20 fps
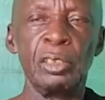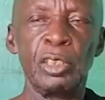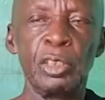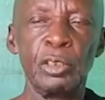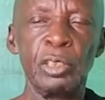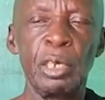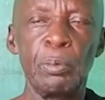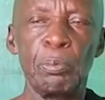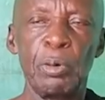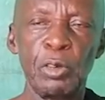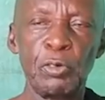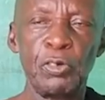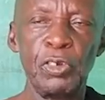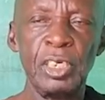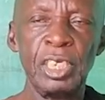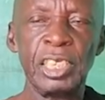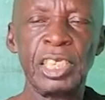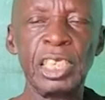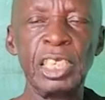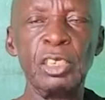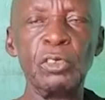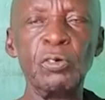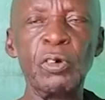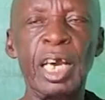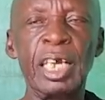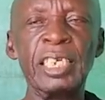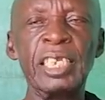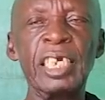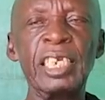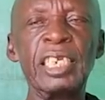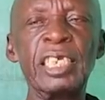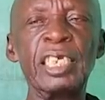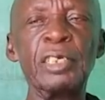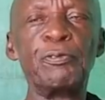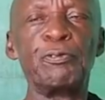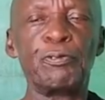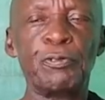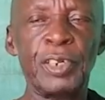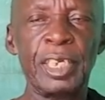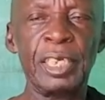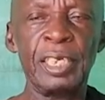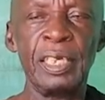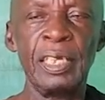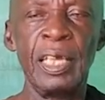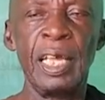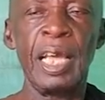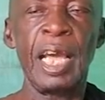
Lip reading: ti ye bot twini sini no a ye de fre